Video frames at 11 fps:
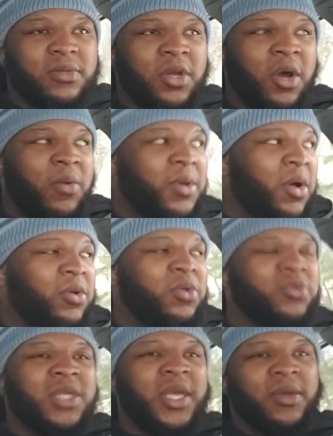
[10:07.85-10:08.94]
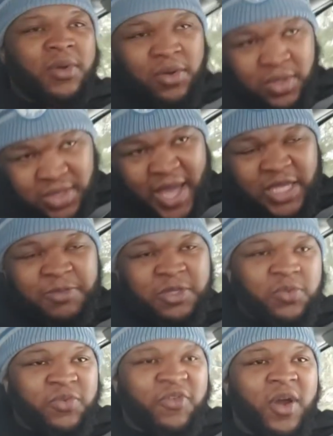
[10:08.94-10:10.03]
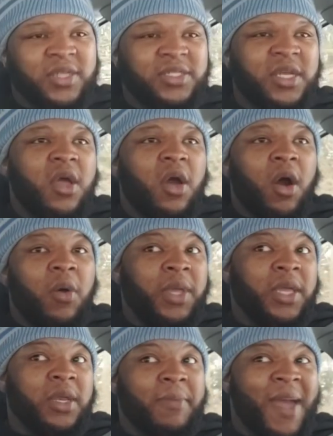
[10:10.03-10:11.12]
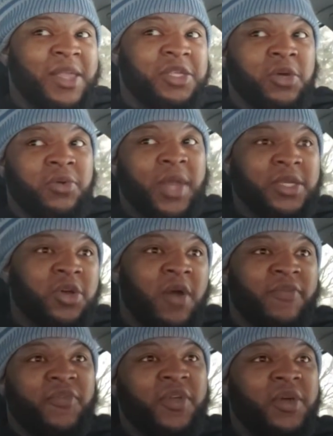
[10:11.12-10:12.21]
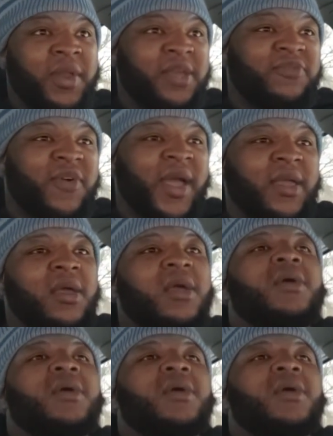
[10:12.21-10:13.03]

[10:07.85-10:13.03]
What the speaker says: you know, with no loose, no attachments as far as, oh, we can match your next offer for your next fight.